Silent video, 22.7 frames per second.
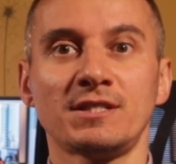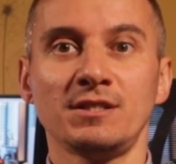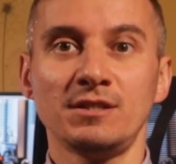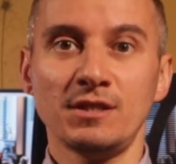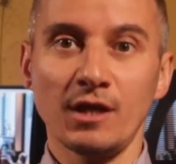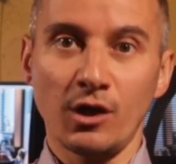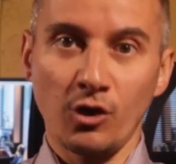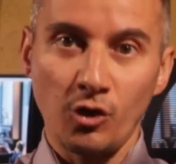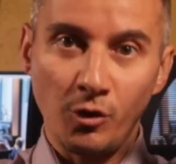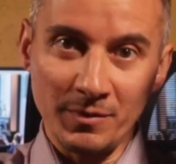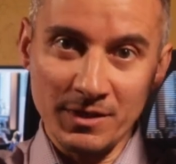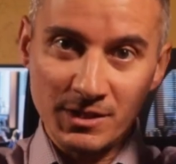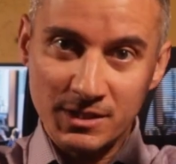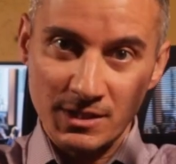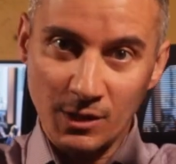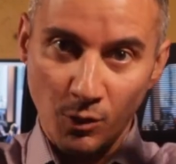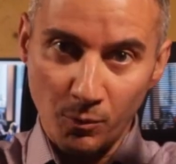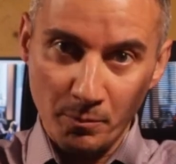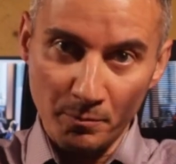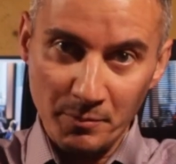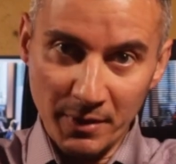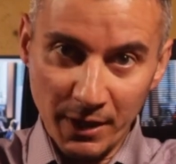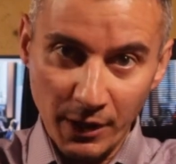in the comments
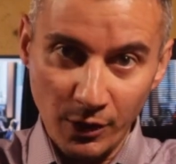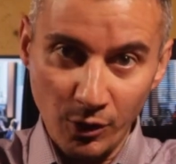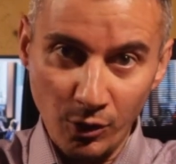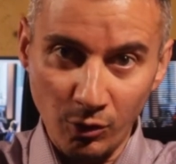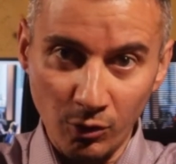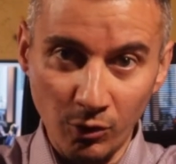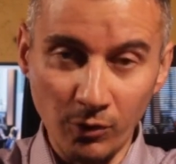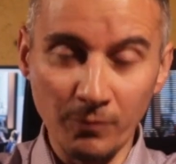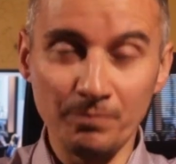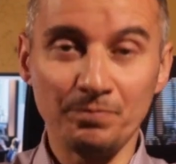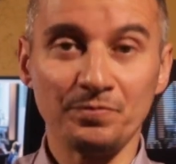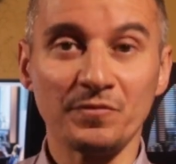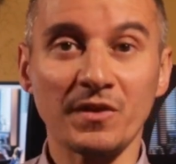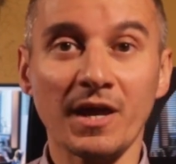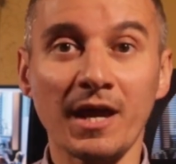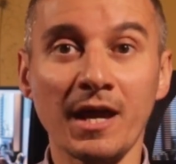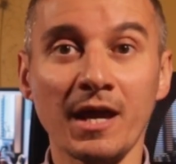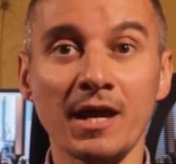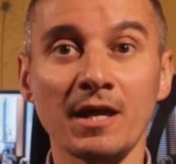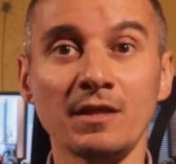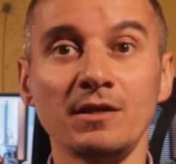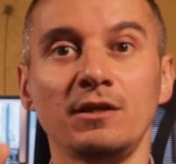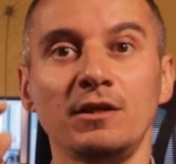down below,
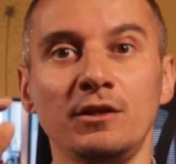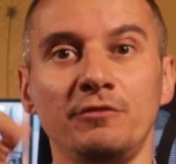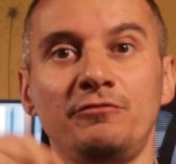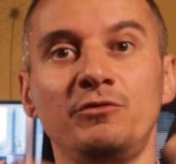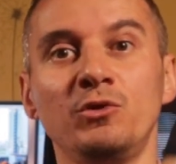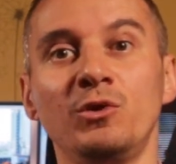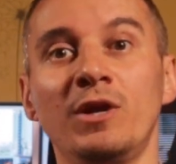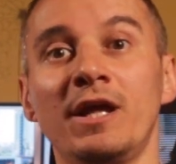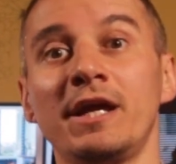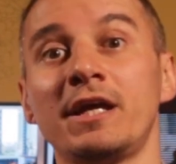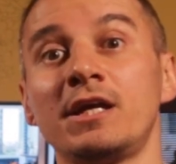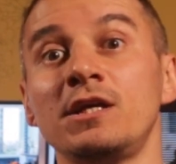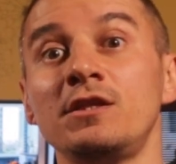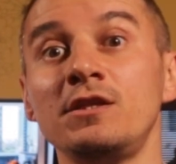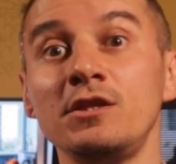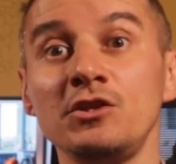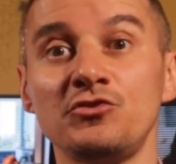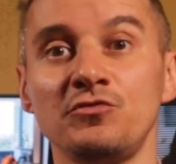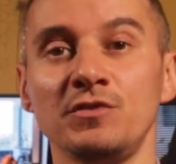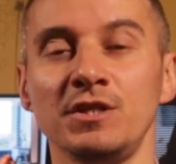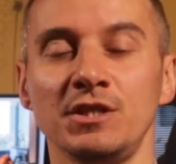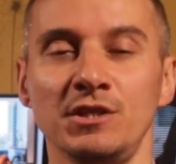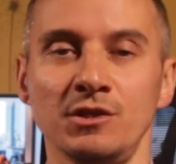and if you liked
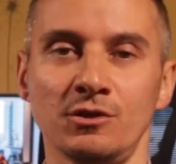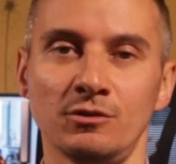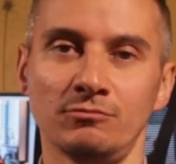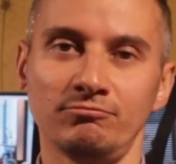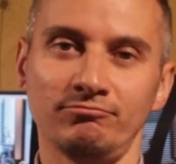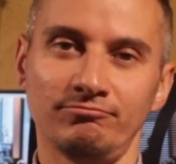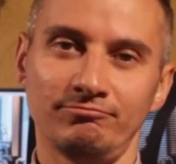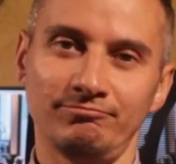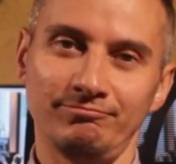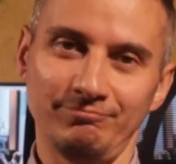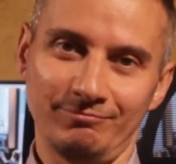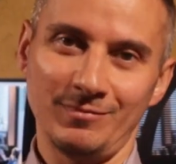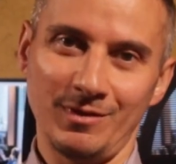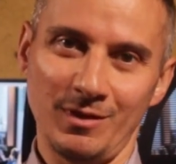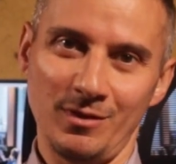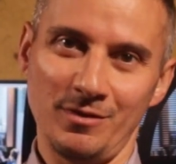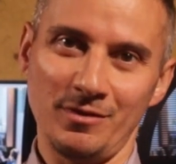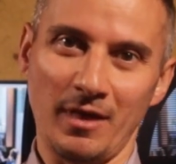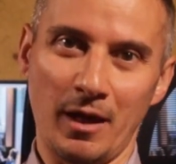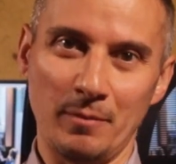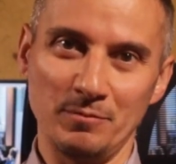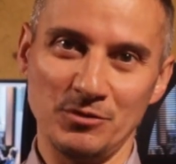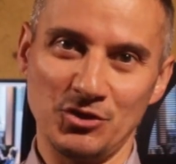this video,
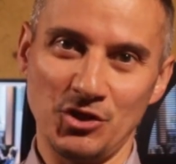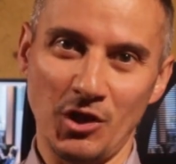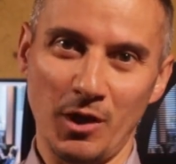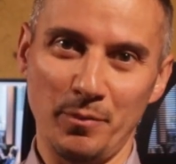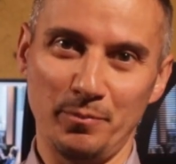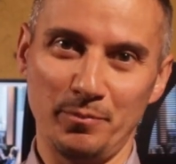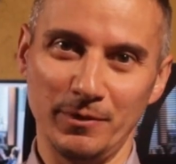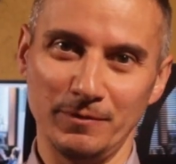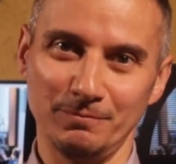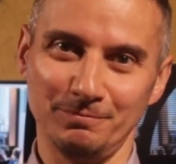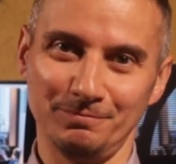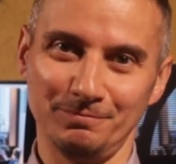thumbs up.